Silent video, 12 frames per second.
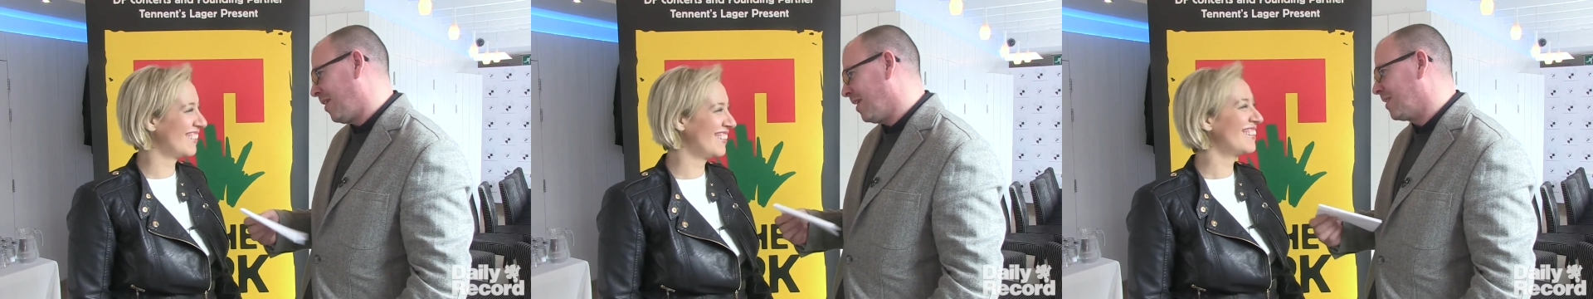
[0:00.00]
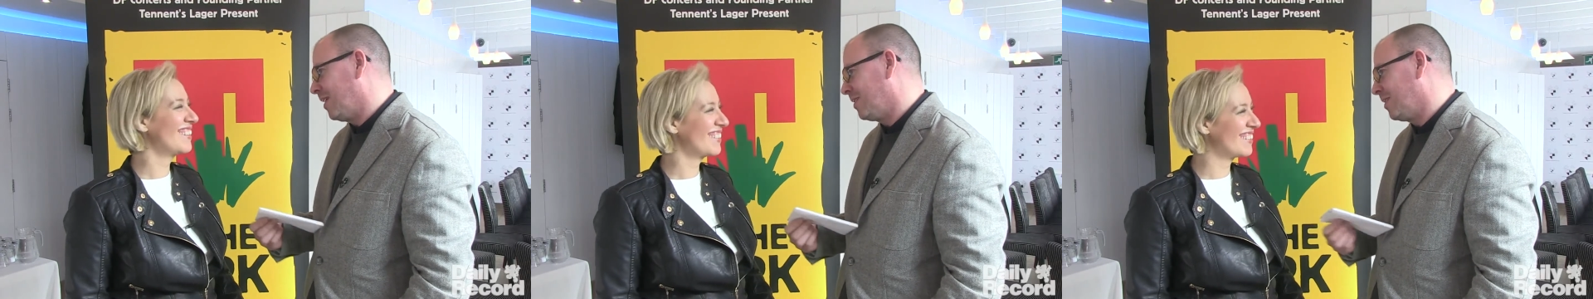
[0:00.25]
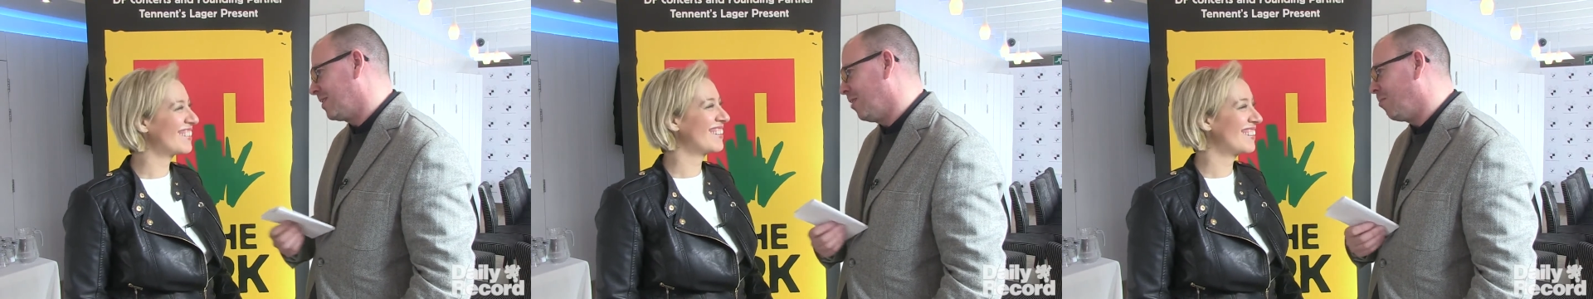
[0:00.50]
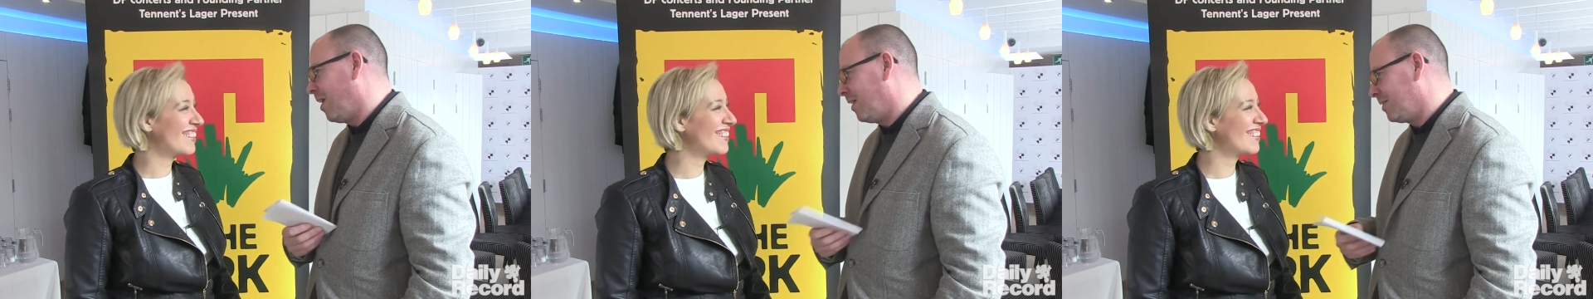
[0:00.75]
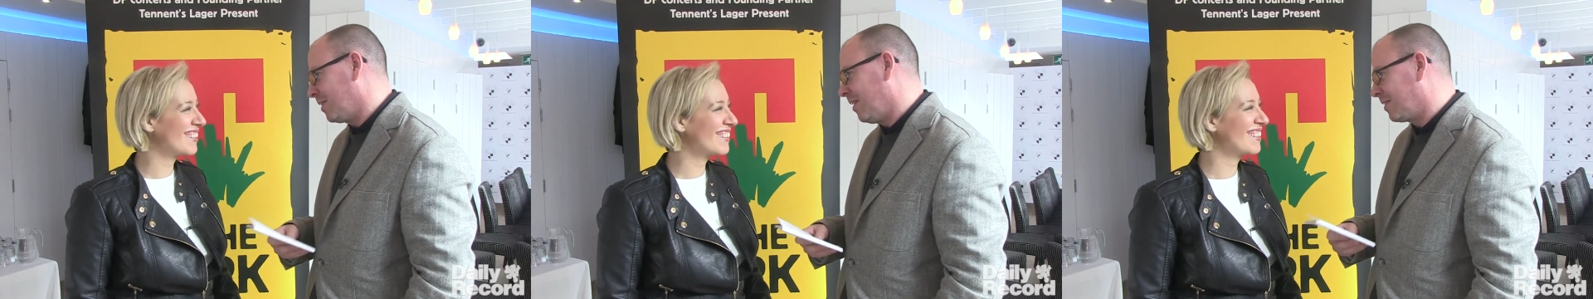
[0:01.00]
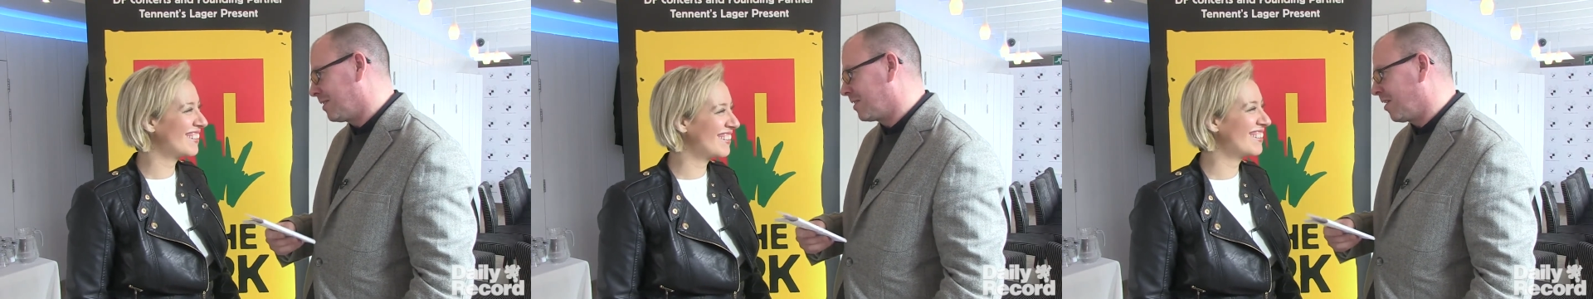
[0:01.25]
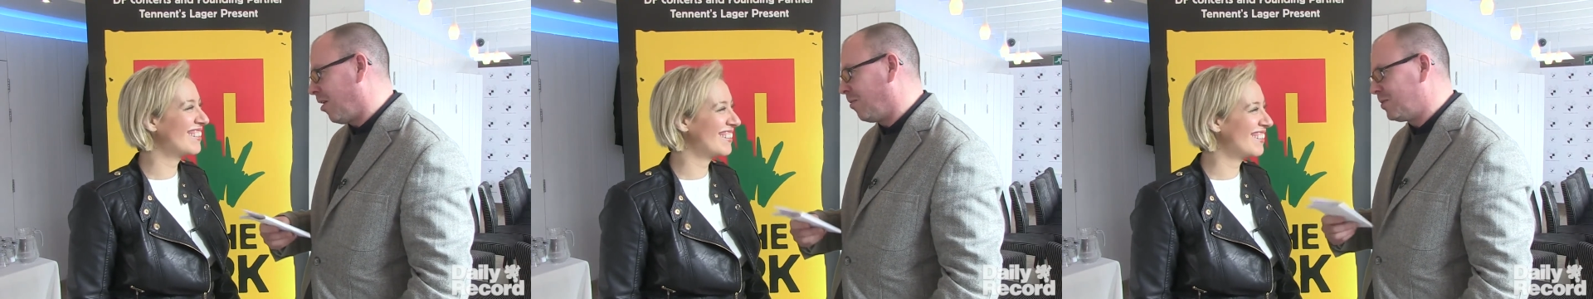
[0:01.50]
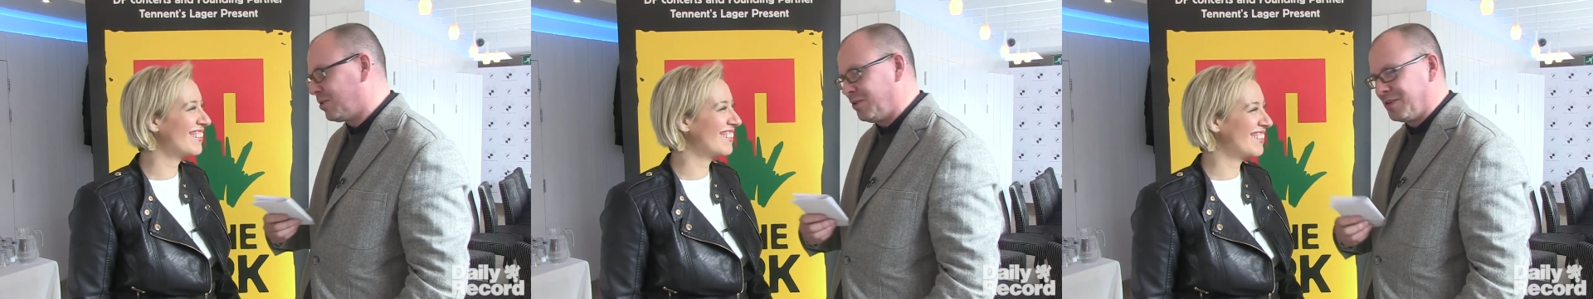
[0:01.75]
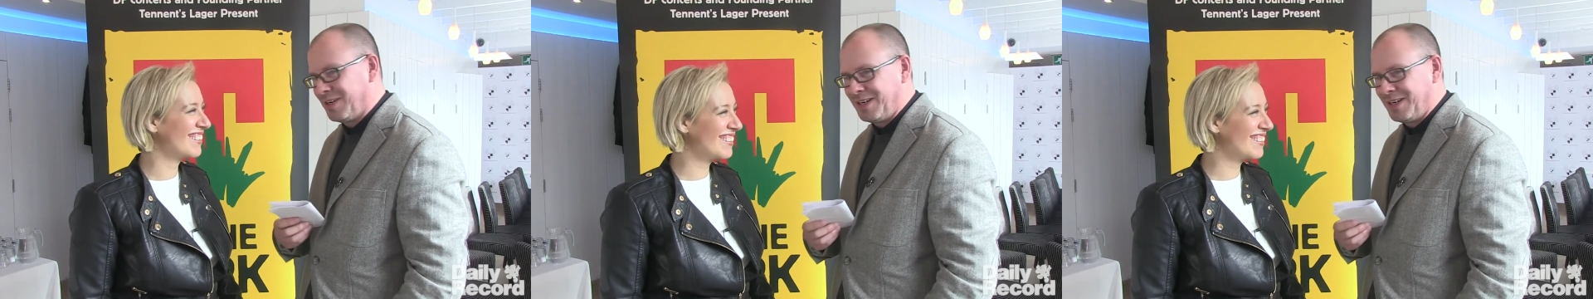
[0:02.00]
Speaker 1: excesses that bands and artists get up to.